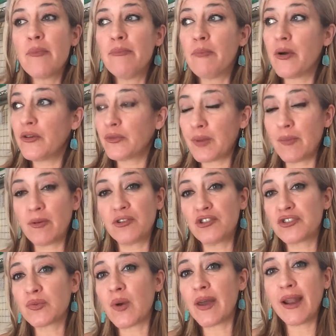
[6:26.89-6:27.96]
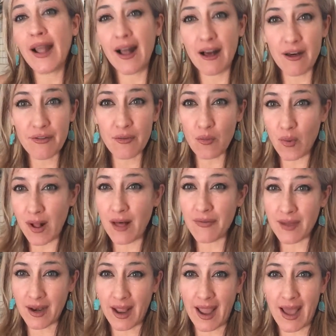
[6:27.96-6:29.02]
Most people just want health,
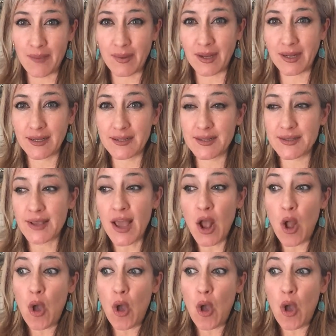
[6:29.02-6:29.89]
wealth, and happiness.